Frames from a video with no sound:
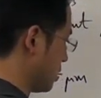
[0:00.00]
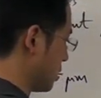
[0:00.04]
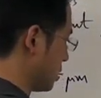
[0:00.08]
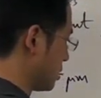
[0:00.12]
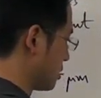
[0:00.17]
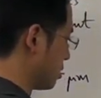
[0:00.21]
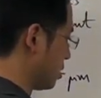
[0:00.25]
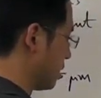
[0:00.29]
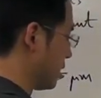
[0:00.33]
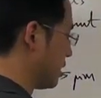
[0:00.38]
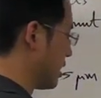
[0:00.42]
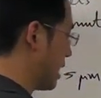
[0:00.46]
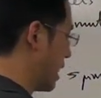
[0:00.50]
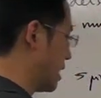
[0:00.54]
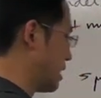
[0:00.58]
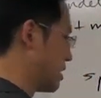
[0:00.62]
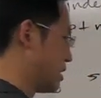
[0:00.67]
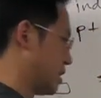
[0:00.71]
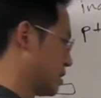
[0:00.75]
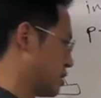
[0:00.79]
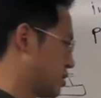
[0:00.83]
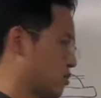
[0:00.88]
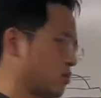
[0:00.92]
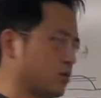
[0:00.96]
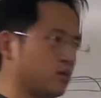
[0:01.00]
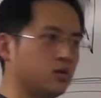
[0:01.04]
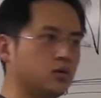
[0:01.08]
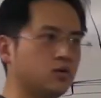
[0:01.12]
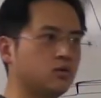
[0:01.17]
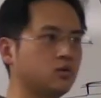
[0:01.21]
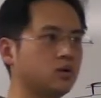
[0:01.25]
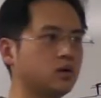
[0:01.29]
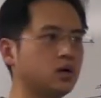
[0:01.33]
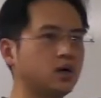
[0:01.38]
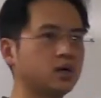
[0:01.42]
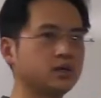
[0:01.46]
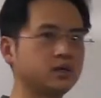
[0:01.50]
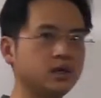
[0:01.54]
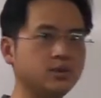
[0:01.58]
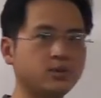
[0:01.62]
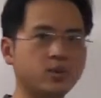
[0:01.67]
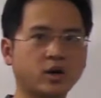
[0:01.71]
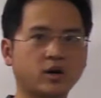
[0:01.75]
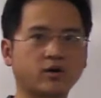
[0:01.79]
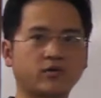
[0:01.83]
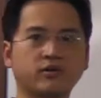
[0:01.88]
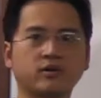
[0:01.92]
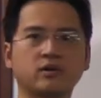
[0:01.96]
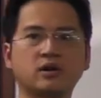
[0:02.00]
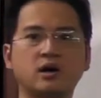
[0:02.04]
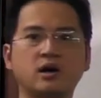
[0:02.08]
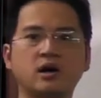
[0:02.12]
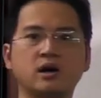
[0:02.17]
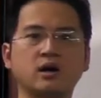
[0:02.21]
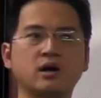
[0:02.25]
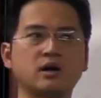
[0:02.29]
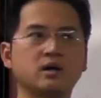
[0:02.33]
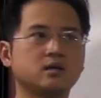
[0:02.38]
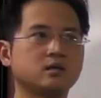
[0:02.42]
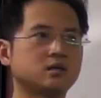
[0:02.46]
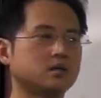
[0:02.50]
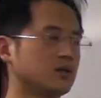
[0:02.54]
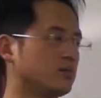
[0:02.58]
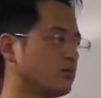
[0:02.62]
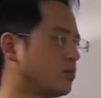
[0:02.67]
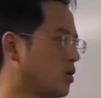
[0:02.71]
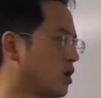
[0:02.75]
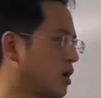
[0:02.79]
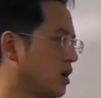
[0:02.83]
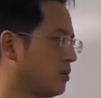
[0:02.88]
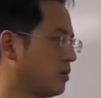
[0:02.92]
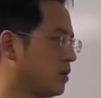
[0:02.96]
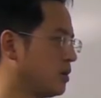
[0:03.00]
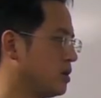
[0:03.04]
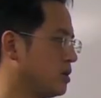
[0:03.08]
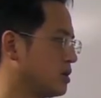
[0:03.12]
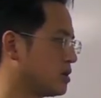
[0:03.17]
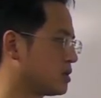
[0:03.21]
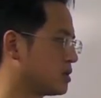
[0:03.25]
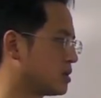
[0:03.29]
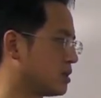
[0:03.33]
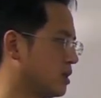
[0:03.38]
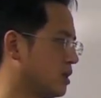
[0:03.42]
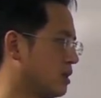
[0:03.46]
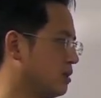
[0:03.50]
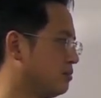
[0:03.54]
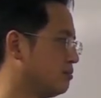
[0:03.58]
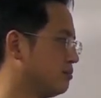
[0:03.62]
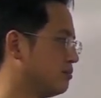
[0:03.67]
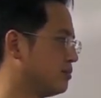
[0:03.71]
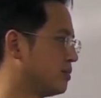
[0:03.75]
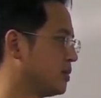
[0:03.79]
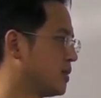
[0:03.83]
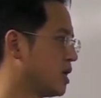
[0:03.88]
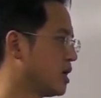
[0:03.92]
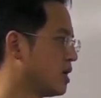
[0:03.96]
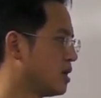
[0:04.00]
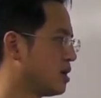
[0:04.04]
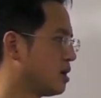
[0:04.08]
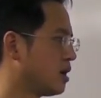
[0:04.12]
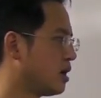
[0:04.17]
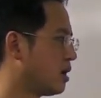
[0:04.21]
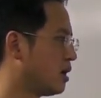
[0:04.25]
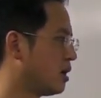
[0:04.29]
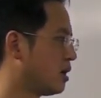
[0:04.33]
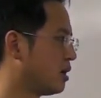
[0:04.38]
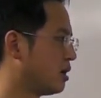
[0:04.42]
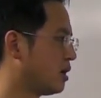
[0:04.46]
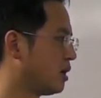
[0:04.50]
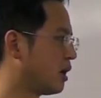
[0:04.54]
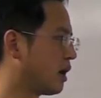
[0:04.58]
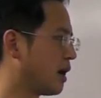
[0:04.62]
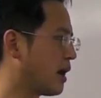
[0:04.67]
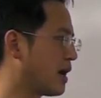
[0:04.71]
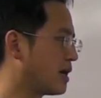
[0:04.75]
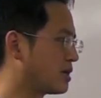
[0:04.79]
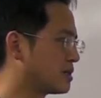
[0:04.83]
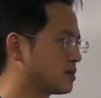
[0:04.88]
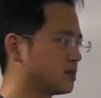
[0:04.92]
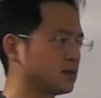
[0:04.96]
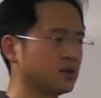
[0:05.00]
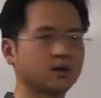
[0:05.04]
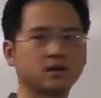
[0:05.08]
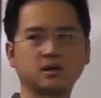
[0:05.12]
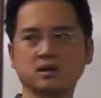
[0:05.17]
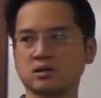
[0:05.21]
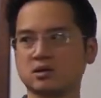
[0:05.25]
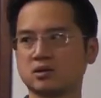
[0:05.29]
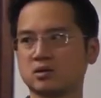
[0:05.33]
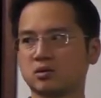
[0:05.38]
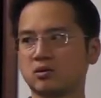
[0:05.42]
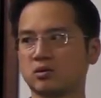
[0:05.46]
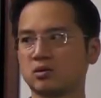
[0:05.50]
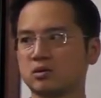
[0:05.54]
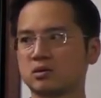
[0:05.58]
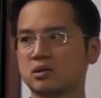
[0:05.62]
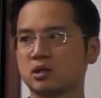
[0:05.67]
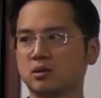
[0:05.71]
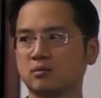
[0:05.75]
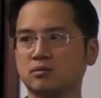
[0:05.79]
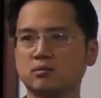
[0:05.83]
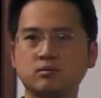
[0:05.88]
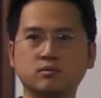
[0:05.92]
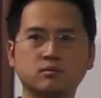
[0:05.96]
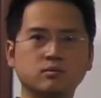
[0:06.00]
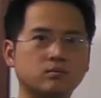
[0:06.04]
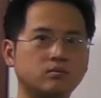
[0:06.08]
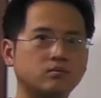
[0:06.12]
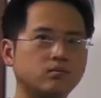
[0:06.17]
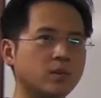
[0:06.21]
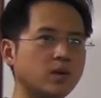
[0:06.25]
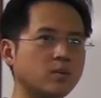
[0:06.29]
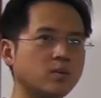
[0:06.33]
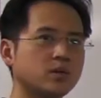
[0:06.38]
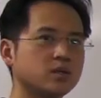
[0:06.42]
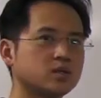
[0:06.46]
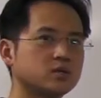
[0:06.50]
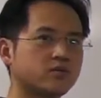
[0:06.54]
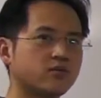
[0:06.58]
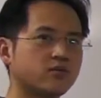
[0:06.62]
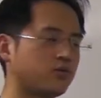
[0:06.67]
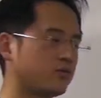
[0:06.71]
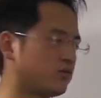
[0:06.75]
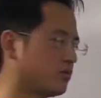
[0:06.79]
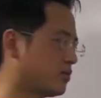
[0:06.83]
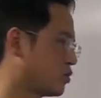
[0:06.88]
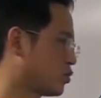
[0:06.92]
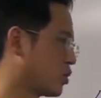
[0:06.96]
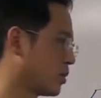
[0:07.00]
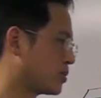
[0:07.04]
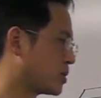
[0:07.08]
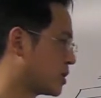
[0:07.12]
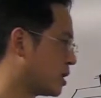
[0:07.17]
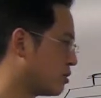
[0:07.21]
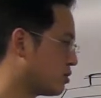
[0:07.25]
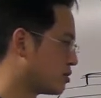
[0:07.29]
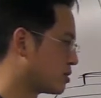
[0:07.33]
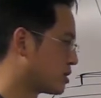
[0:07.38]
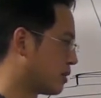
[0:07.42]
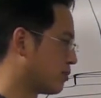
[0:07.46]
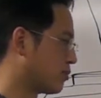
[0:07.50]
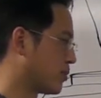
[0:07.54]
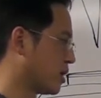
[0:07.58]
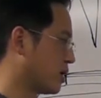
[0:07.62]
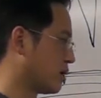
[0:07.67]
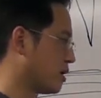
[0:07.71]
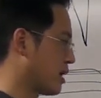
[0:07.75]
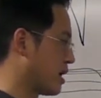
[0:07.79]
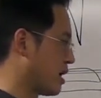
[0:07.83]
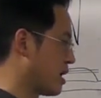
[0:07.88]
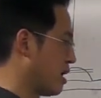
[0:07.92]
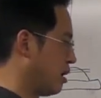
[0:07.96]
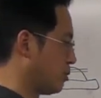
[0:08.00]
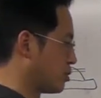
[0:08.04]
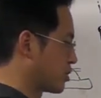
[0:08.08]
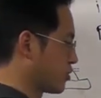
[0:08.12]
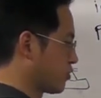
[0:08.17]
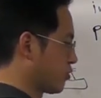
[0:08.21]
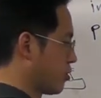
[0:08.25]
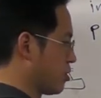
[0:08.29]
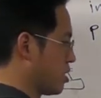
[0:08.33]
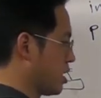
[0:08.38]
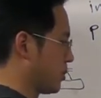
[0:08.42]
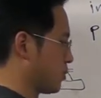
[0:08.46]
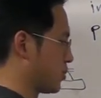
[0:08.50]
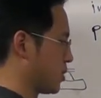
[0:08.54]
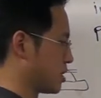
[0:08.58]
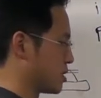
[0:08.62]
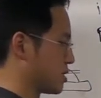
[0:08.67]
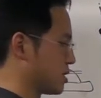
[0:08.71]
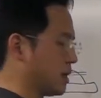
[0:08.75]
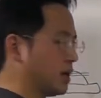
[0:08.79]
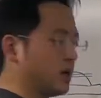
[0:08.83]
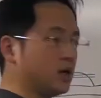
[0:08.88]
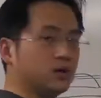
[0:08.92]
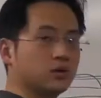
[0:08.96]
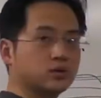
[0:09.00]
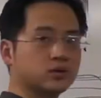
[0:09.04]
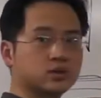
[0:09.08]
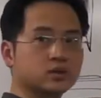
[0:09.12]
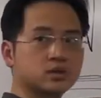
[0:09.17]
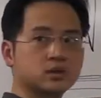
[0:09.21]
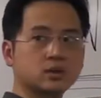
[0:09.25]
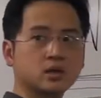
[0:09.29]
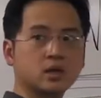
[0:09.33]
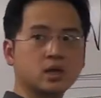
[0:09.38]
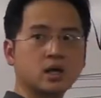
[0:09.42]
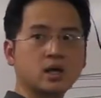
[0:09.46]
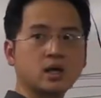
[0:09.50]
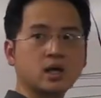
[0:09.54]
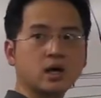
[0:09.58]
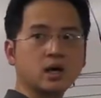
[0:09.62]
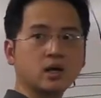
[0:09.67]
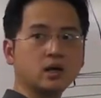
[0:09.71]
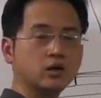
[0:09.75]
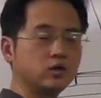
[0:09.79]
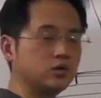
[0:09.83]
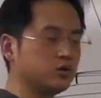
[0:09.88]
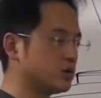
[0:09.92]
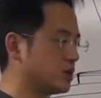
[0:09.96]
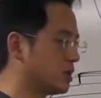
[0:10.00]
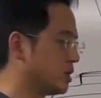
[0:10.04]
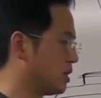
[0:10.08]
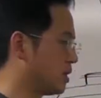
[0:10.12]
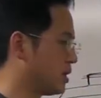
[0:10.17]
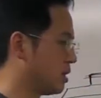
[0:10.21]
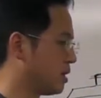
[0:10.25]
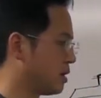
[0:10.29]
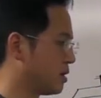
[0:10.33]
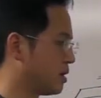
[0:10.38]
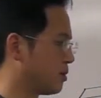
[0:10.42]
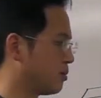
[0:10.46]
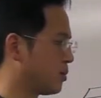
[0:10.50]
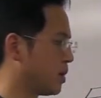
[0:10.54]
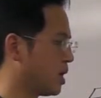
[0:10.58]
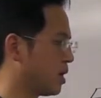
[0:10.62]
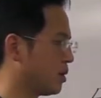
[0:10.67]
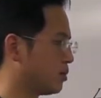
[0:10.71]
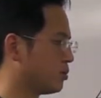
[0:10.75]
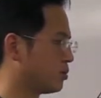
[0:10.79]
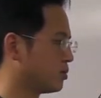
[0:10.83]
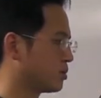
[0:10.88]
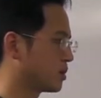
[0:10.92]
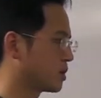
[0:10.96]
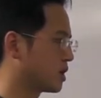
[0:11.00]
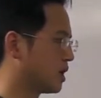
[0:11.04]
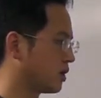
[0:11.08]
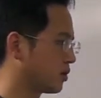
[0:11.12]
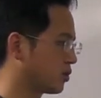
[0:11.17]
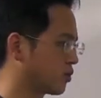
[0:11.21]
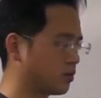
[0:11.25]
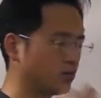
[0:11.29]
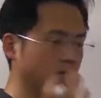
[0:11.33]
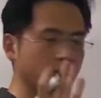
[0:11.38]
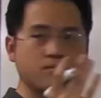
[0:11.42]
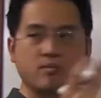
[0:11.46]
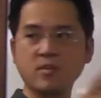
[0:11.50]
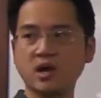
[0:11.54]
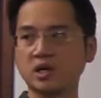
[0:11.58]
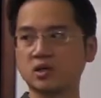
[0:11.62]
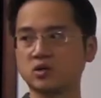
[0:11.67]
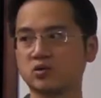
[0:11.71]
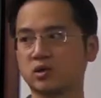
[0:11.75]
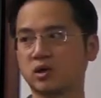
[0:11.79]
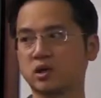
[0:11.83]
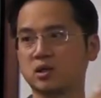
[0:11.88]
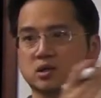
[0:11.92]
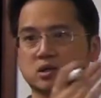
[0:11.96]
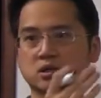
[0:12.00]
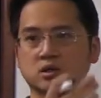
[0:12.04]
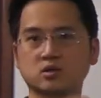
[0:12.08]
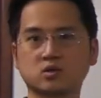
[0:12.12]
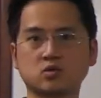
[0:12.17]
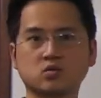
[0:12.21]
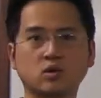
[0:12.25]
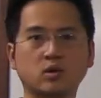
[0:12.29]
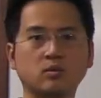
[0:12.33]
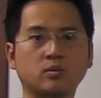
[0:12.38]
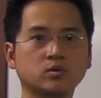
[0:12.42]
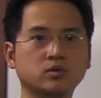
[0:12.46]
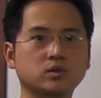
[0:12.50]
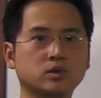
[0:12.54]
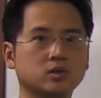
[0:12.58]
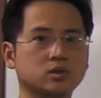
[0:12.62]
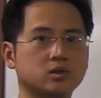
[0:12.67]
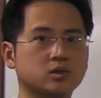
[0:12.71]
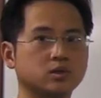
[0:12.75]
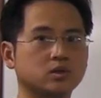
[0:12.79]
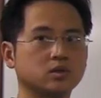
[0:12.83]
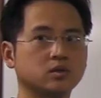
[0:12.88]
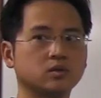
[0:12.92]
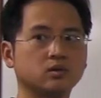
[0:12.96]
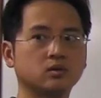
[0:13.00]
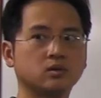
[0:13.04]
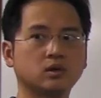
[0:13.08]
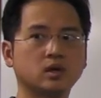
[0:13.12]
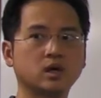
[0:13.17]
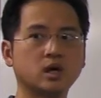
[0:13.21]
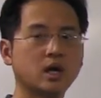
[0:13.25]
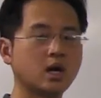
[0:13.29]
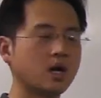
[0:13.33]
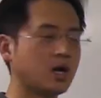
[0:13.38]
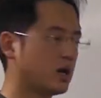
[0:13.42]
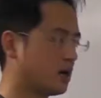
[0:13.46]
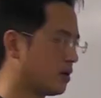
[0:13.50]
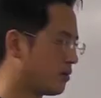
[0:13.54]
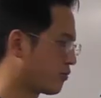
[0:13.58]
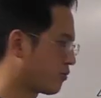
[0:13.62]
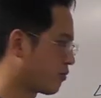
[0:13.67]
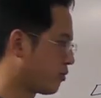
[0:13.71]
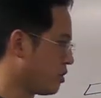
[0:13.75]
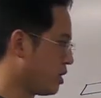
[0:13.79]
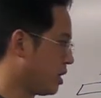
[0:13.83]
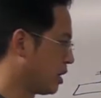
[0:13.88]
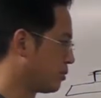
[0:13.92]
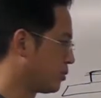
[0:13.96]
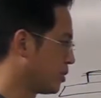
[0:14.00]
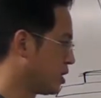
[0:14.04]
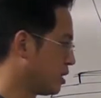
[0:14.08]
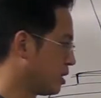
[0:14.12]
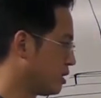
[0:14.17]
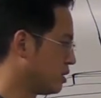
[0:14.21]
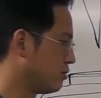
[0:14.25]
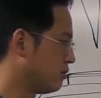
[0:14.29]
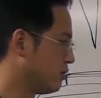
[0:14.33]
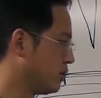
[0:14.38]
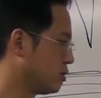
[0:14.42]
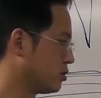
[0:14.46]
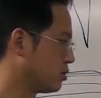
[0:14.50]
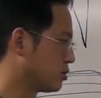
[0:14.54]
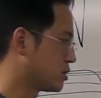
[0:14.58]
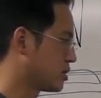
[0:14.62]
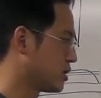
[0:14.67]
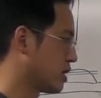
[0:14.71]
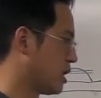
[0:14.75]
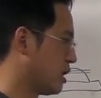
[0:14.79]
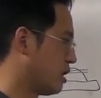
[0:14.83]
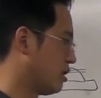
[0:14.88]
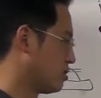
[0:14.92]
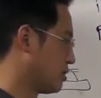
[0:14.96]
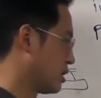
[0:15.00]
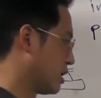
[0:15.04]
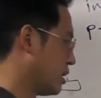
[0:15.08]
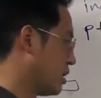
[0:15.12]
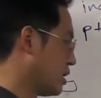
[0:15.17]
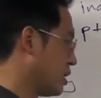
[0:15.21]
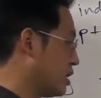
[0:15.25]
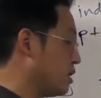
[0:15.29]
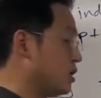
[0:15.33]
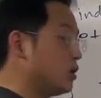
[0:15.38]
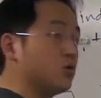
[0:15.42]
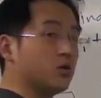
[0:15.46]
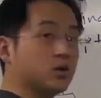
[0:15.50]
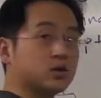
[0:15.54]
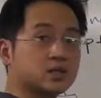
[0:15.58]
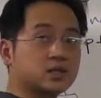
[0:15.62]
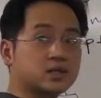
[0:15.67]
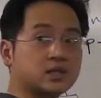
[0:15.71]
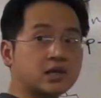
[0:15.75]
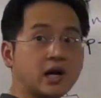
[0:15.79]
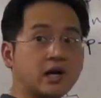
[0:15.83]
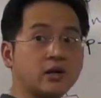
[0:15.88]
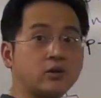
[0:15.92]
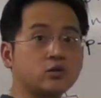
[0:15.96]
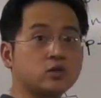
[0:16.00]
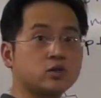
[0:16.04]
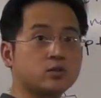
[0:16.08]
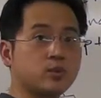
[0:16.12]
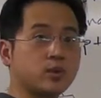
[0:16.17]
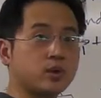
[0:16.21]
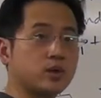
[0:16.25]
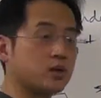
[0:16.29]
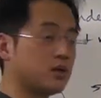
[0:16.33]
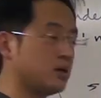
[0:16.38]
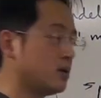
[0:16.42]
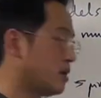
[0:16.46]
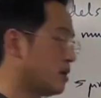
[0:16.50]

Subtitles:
So they digest through, deparaffinize, and probably some elastase or some maybe trypsin or something that helps free up the cells and loosen them up, cut through the matrix, the stromal tissue, free up the individual cells, and then they do a cytospin